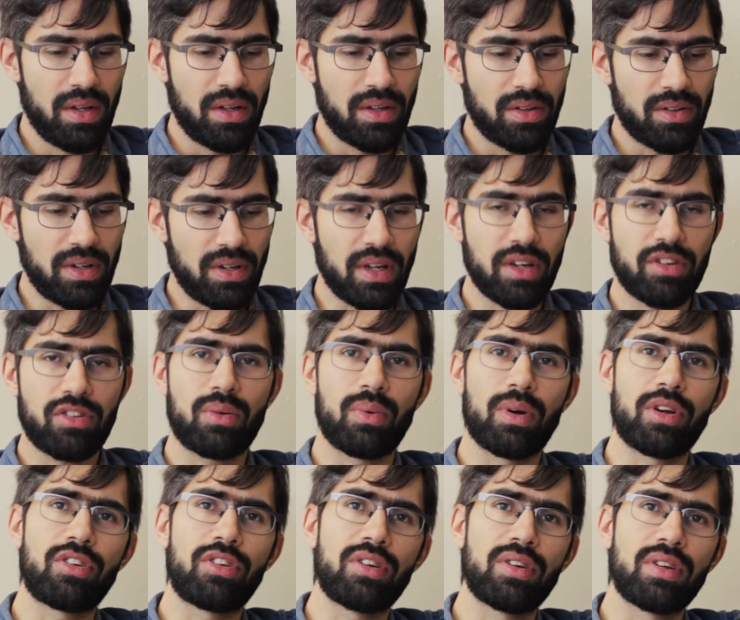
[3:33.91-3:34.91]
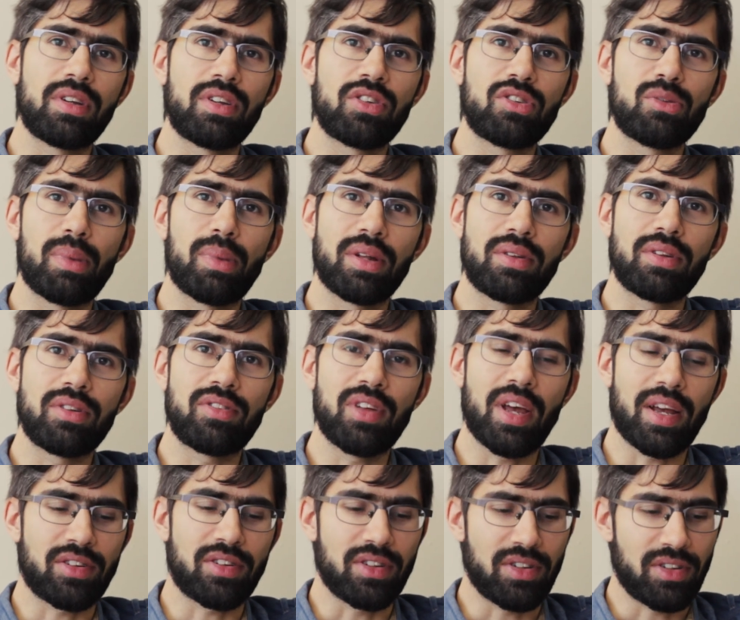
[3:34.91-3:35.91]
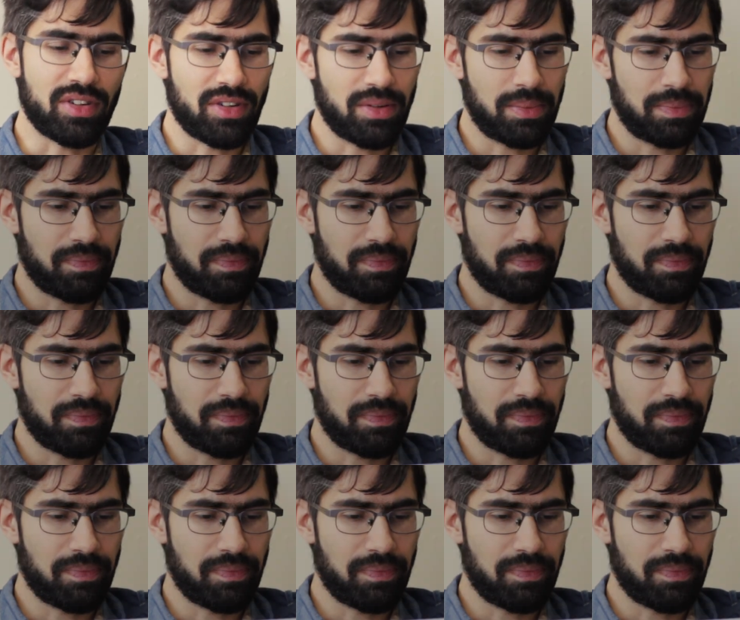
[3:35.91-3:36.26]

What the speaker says: The next question is about the taxes.